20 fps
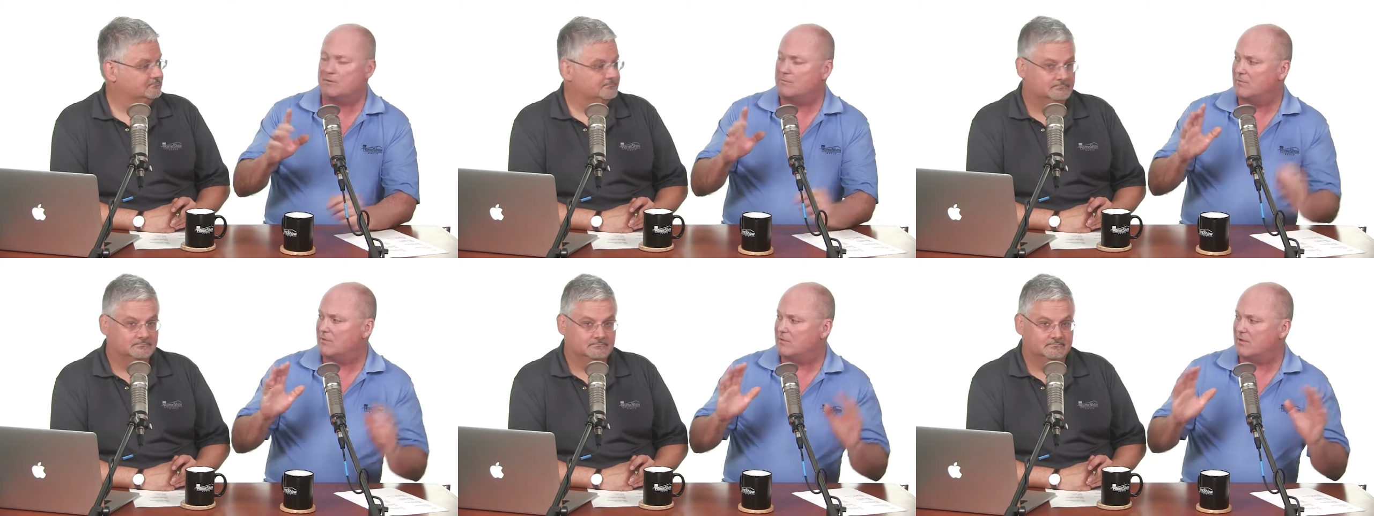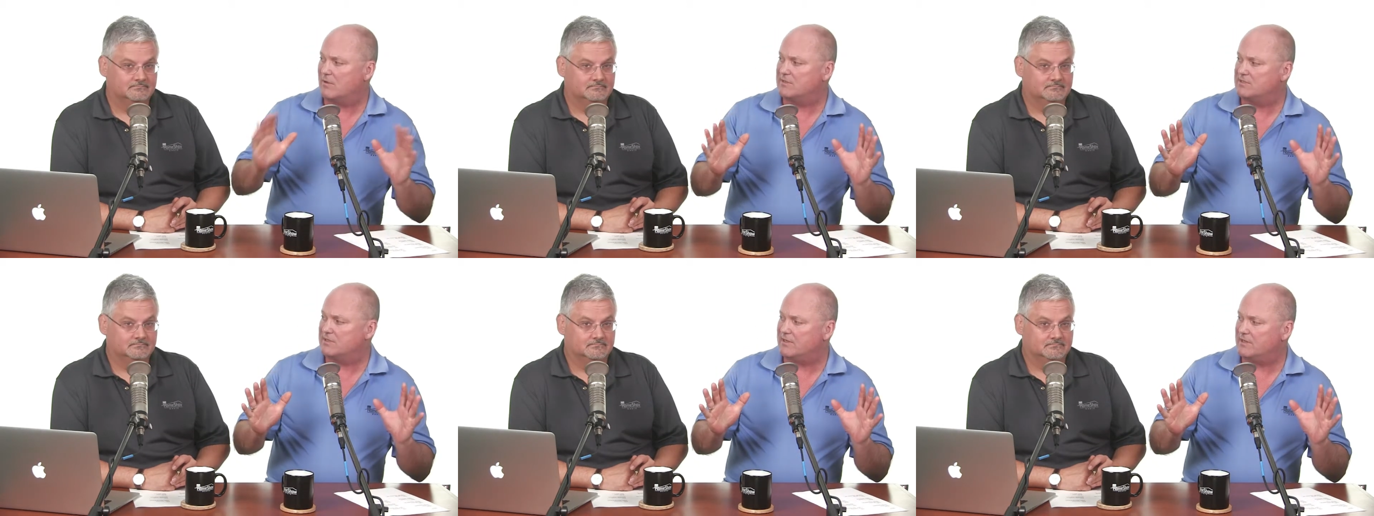Speaker 1: It won't
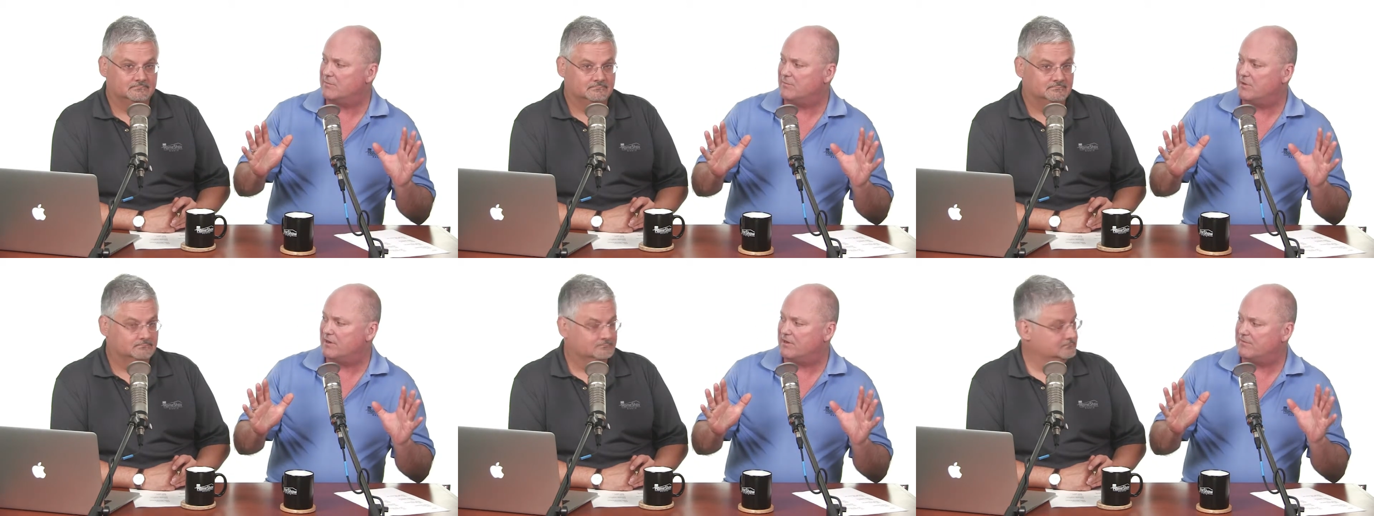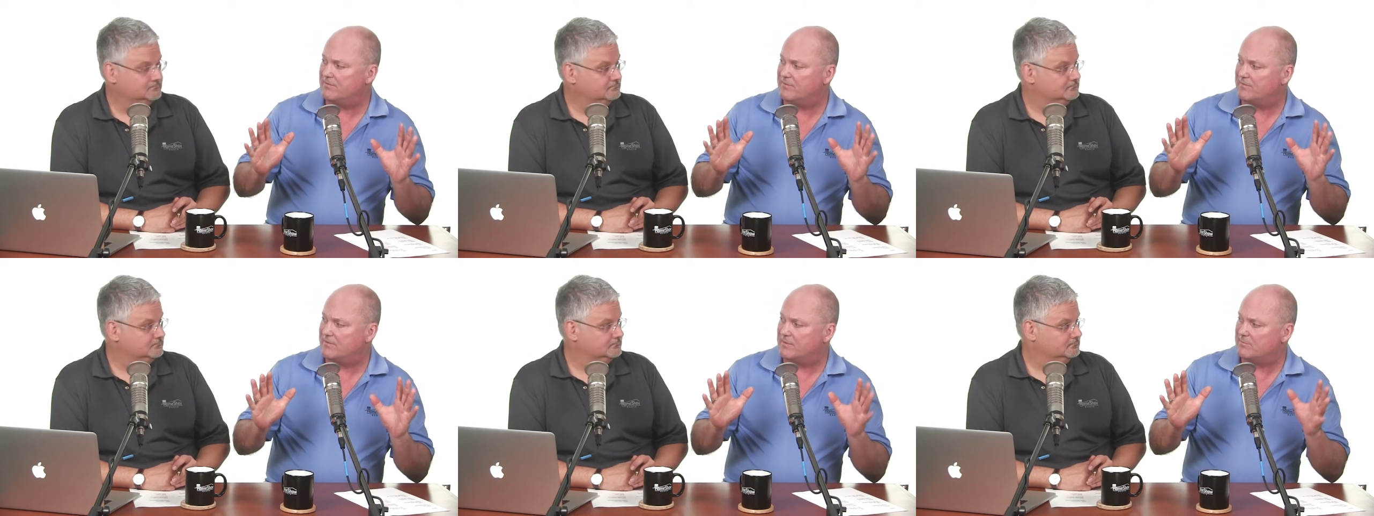cost any
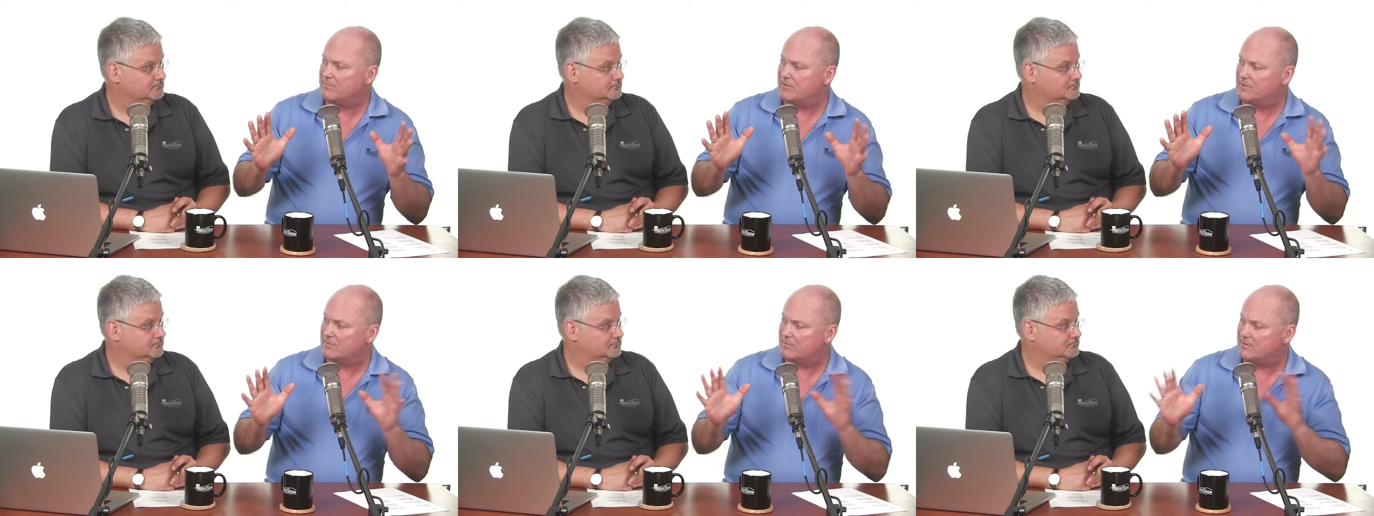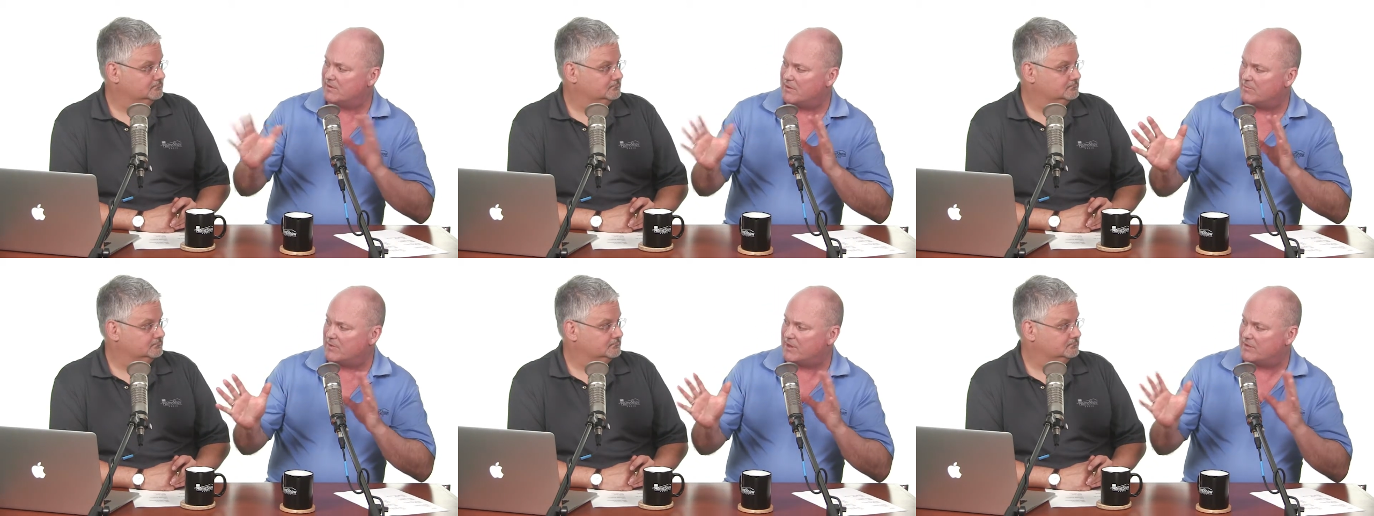money for them to
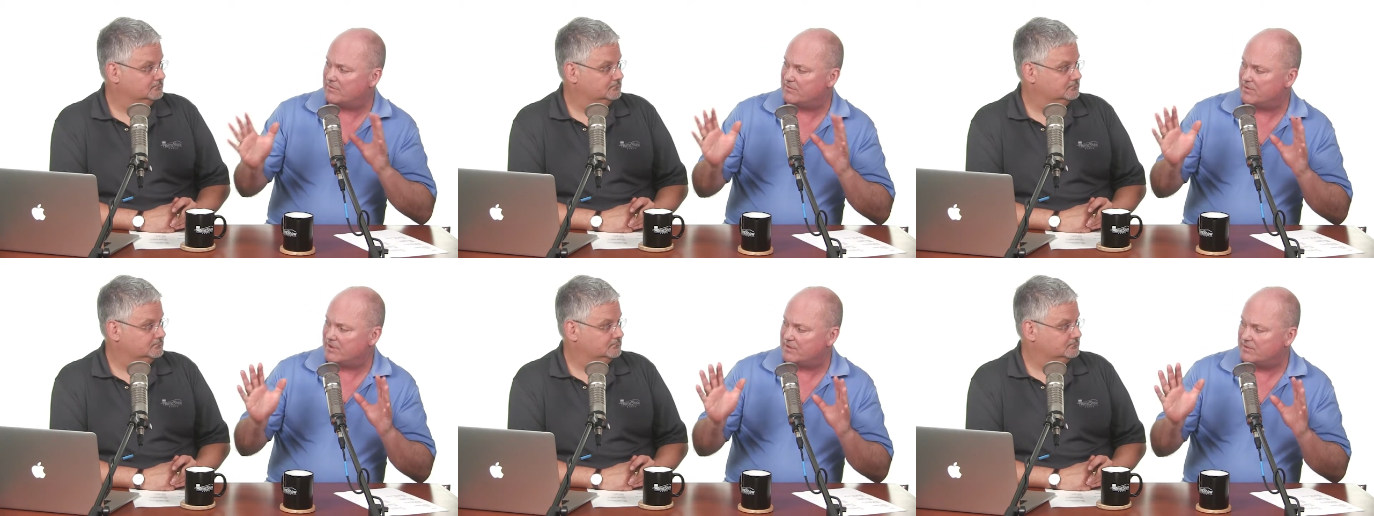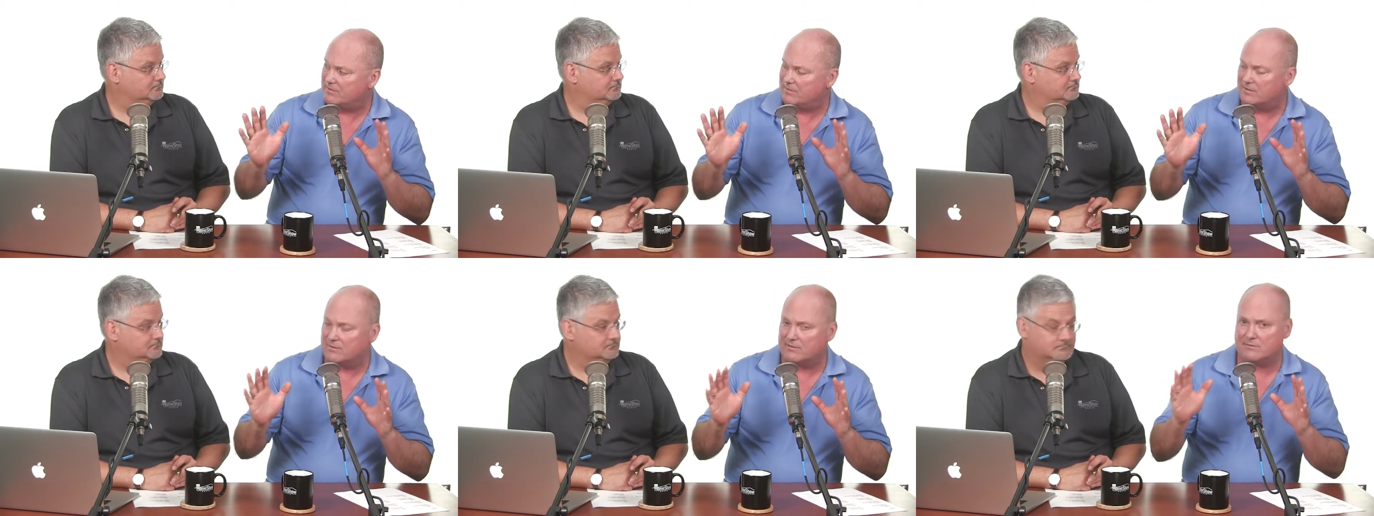come out and
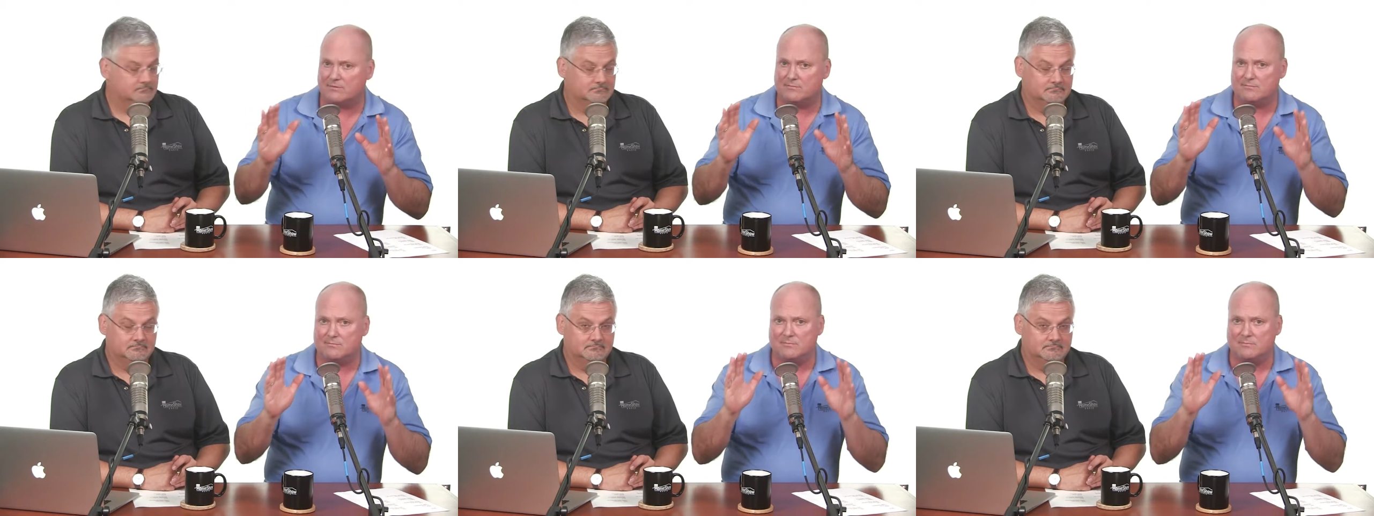take a look.